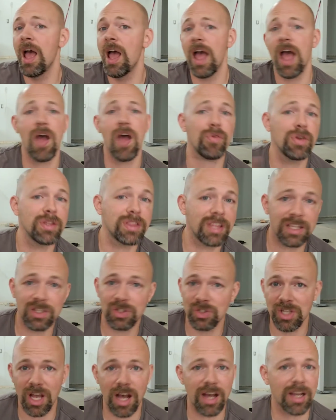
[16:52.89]

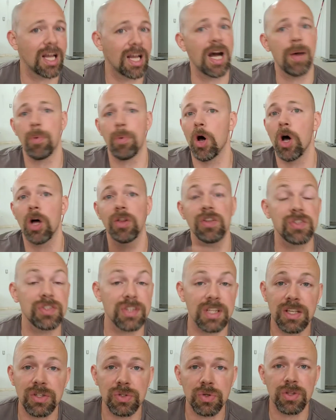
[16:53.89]
Everything's dug up, all the
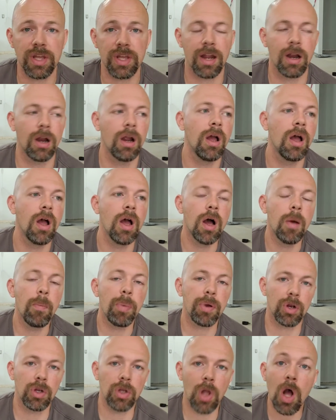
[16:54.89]
cities are there.
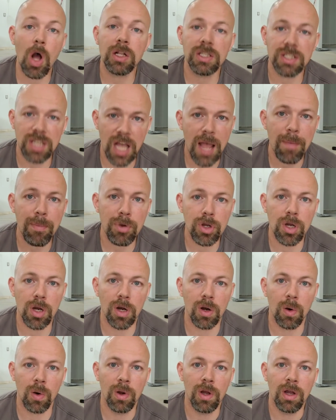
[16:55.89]
But a long time
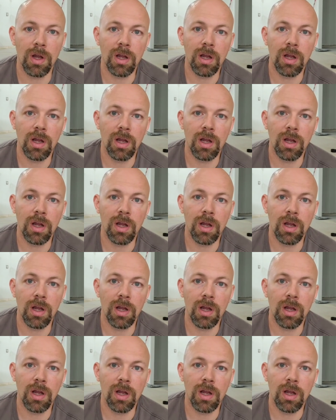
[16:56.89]
ago,